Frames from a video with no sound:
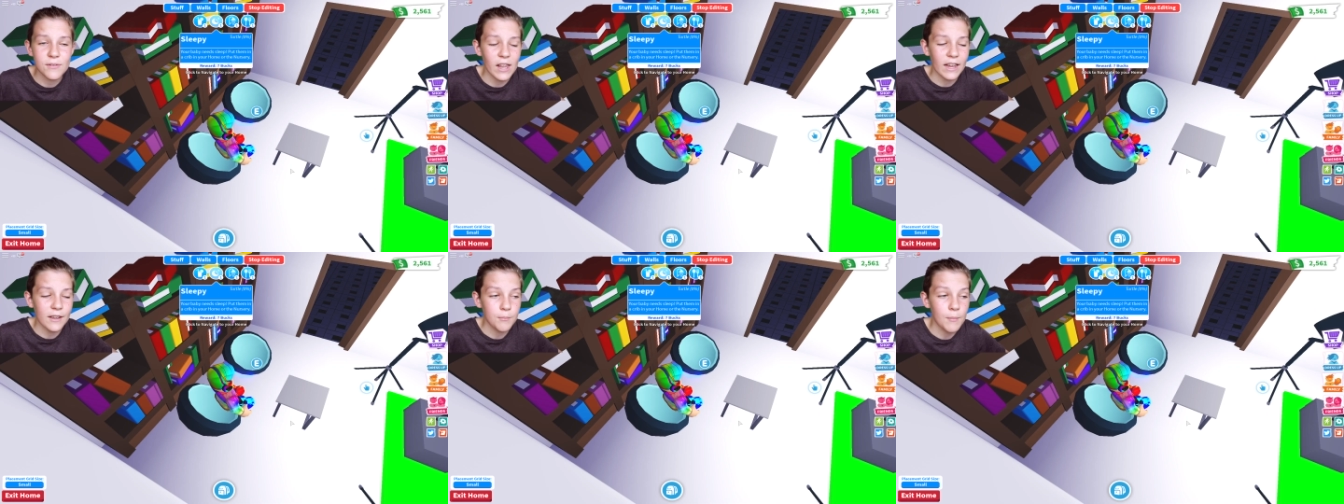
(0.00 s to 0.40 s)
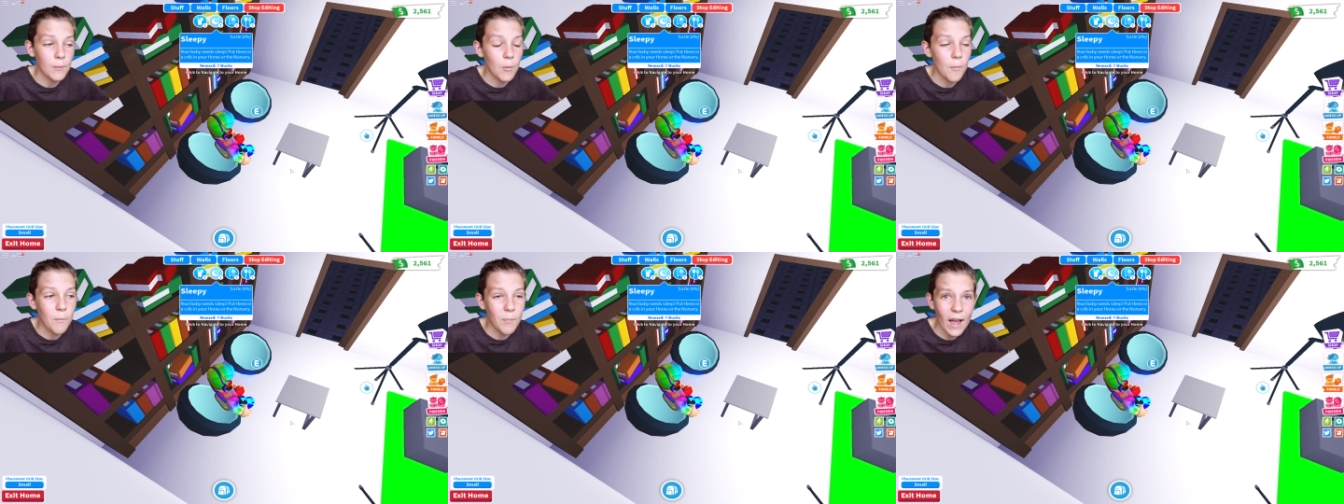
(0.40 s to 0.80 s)
for like if
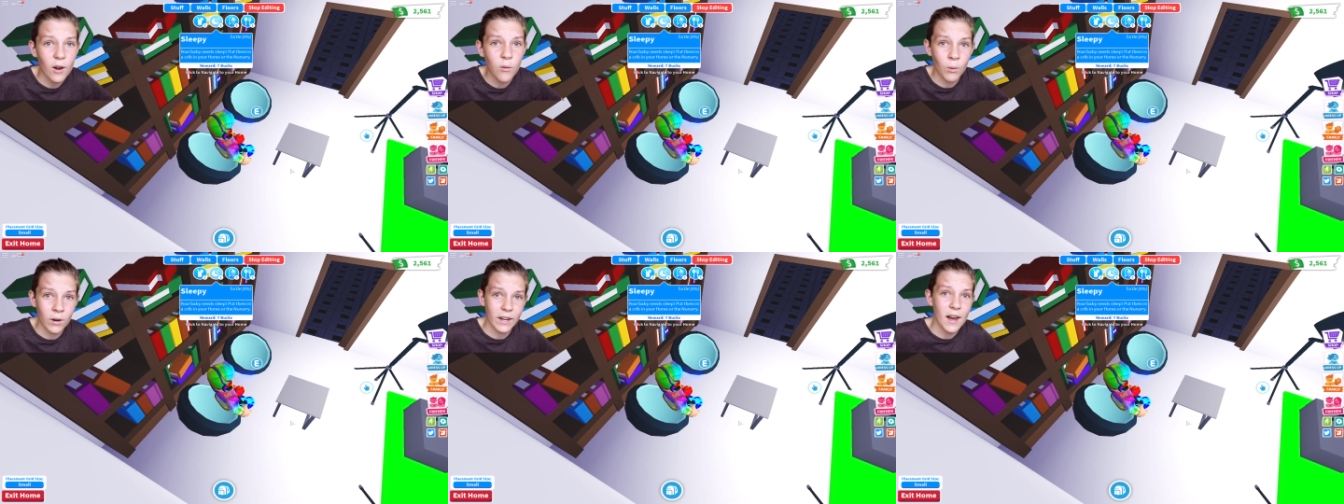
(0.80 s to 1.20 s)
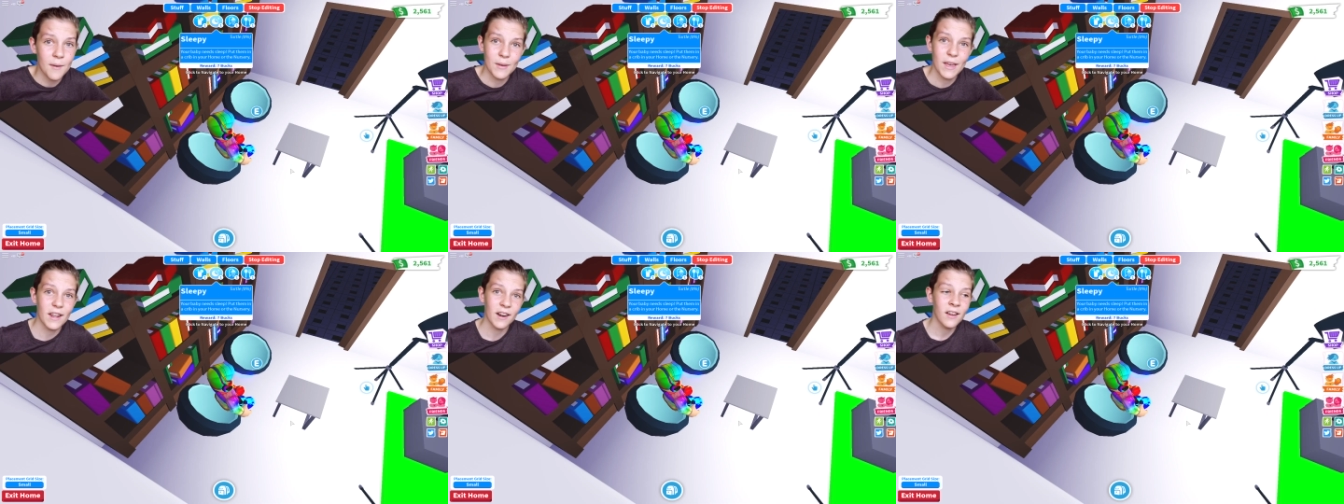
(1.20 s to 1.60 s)
Mum and Beck want to
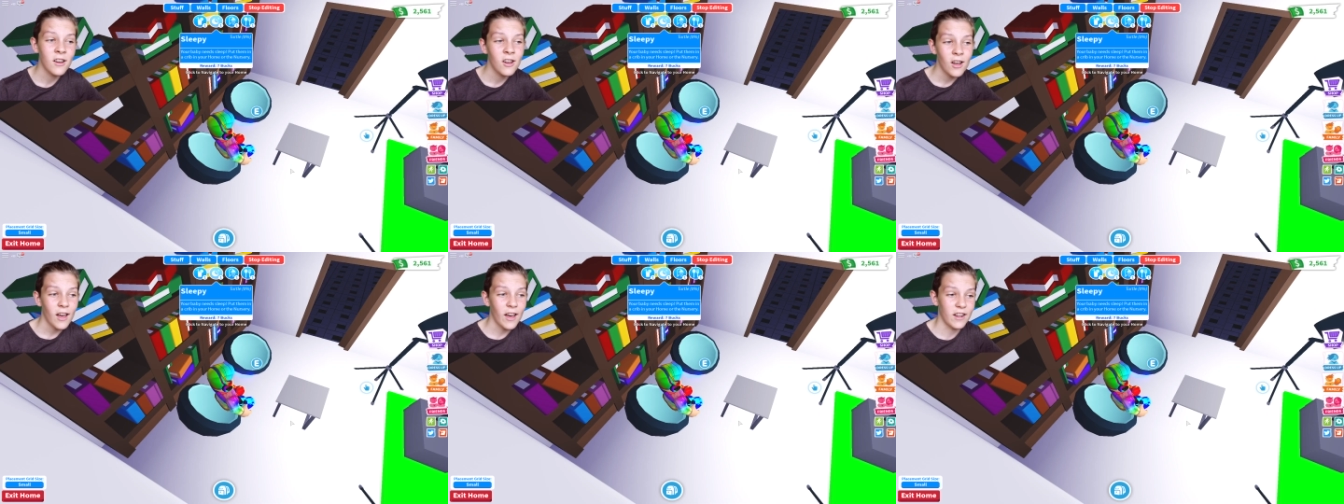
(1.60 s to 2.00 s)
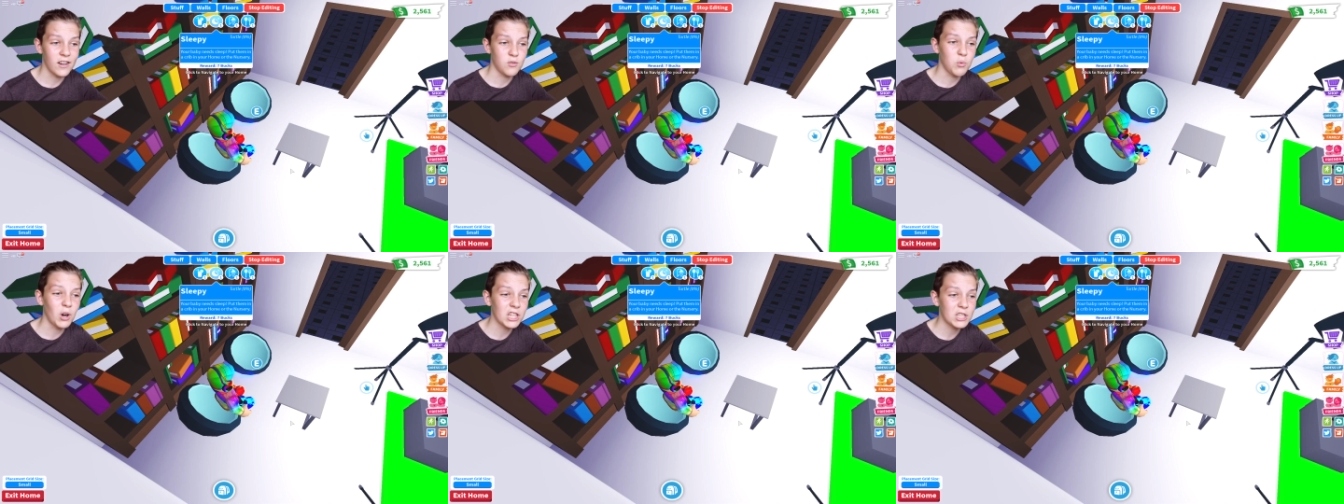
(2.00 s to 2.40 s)
come in
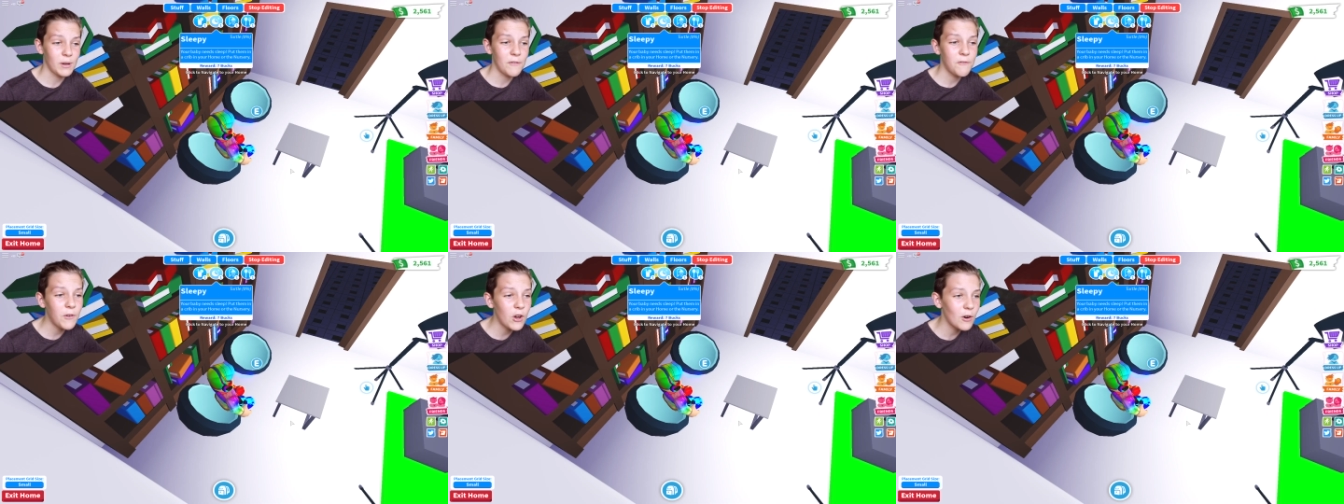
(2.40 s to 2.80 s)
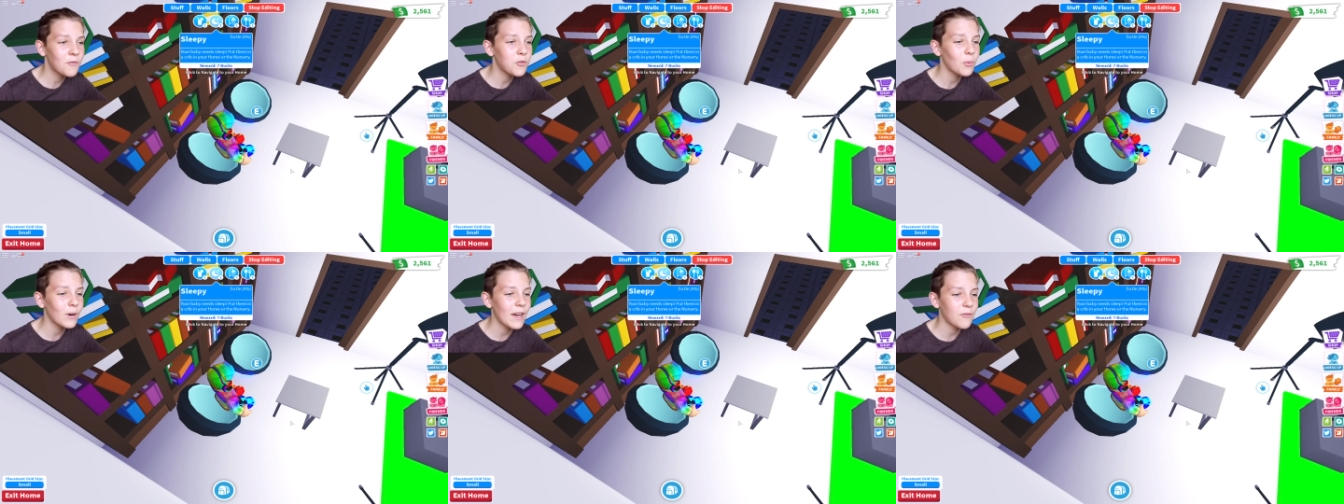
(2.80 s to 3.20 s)
and watch me film
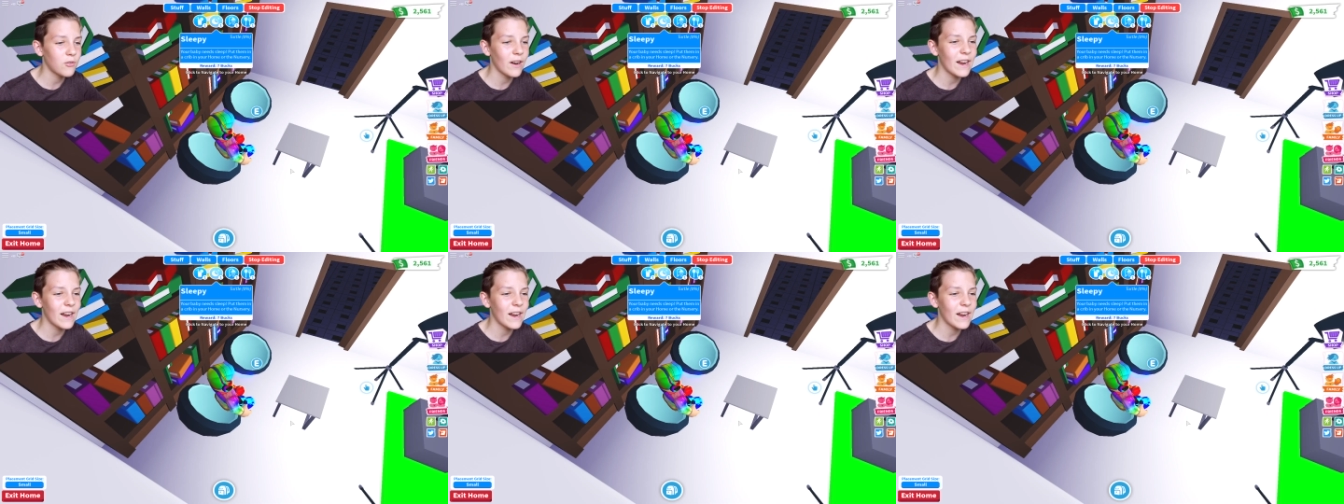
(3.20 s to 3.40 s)
for whatever